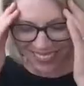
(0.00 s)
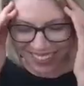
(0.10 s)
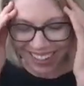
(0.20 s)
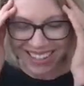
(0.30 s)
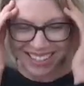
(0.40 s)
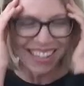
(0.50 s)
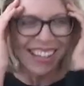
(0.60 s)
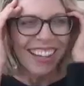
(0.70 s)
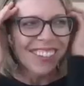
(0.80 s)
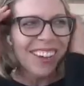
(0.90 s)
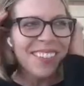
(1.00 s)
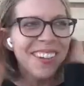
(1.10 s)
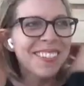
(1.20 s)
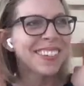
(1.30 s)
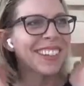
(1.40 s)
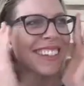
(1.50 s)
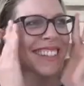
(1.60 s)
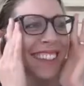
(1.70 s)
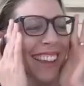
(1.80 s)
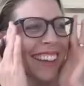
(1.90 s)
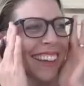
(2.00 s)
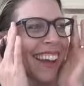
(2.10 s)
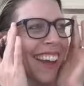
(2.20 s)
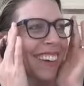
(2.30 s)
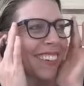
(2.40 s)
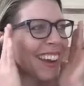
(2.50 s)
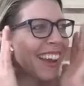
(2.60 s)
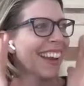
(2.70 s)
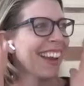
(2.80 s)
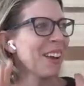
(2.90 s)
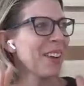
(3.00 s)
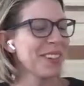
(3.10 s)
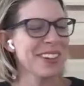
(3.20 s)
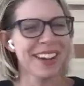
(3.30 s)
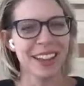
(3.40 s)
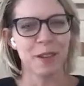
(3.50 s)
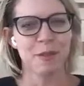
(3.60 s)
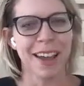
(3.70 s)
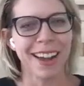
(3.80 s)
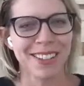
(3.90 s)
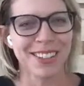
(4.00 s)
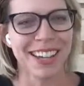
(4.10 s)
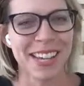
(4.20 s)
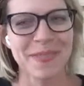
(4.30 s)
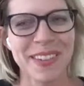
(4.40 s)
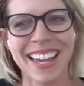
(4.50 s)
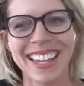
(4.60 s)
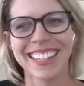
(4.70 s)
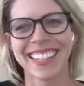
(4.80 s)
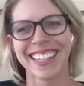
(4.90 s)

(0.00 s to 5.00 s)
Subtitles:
oh my gosh, my memory is like not great. I hope you're not like fact checking me.